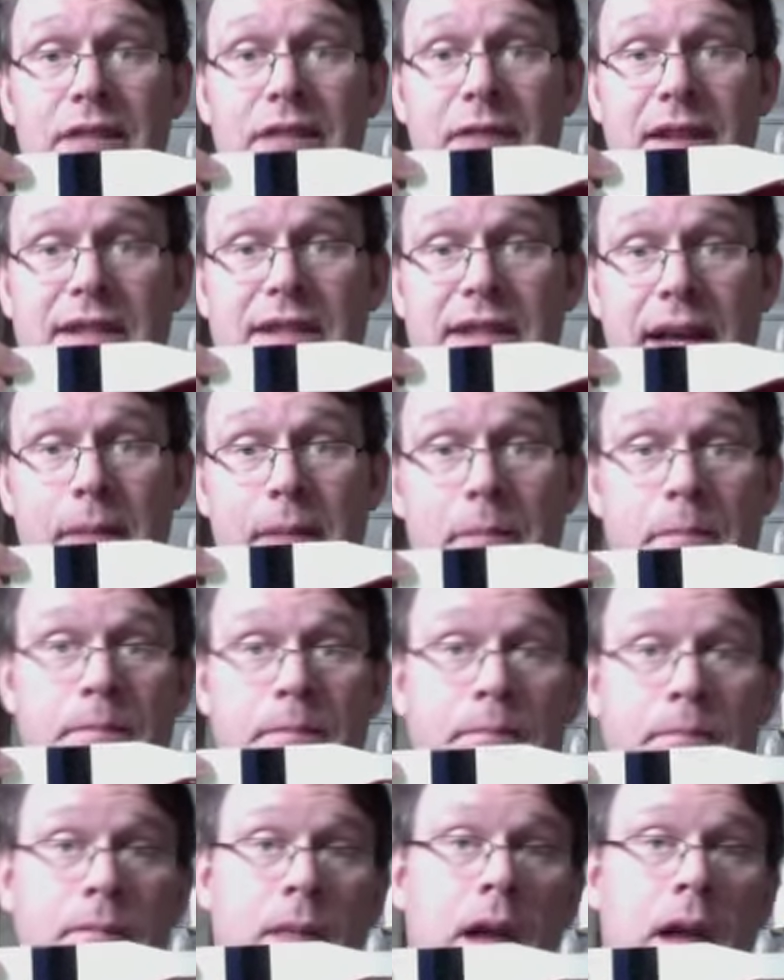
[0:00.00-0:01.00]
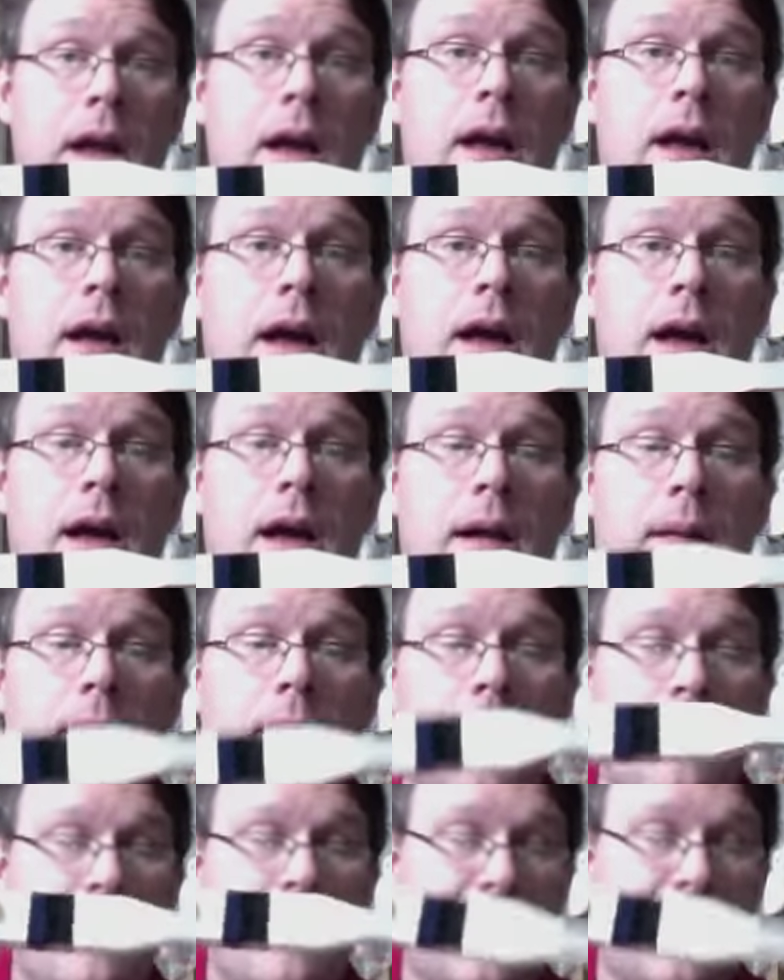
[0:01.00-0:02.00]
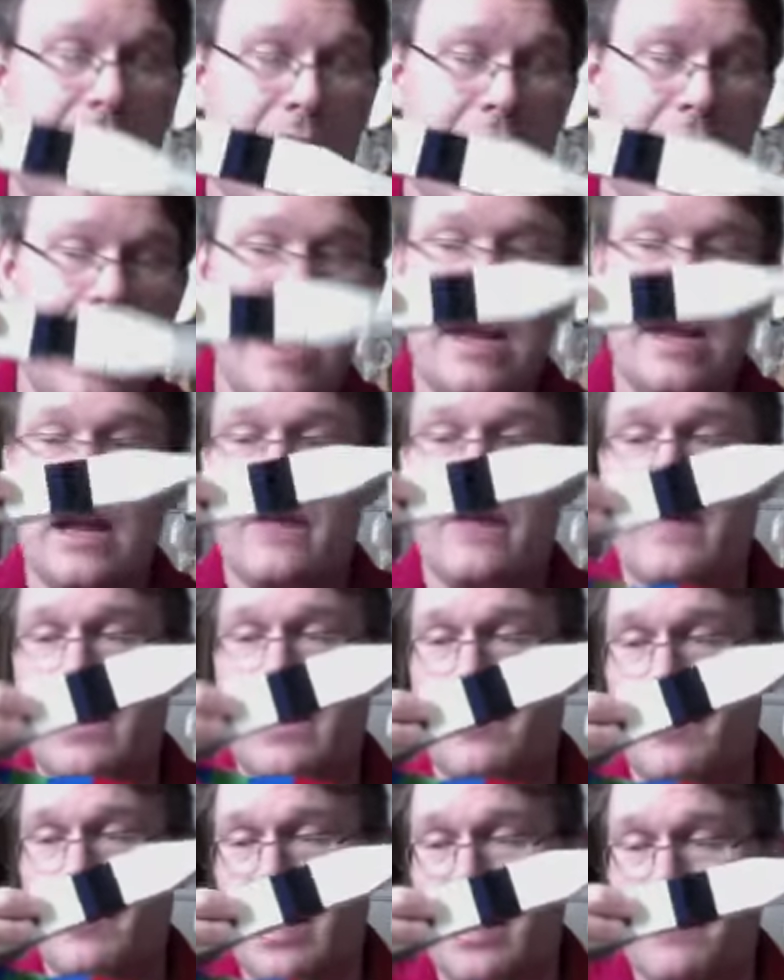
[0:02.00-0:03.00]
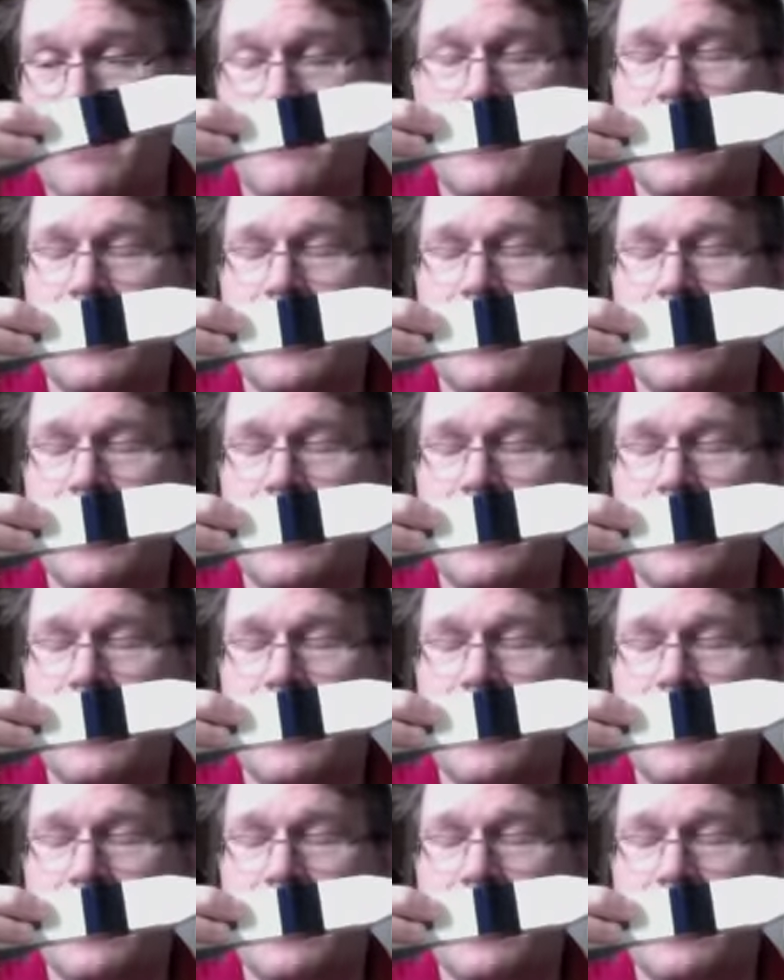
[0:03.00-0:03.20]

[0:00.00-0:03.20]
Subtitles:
event C. Event A, event B.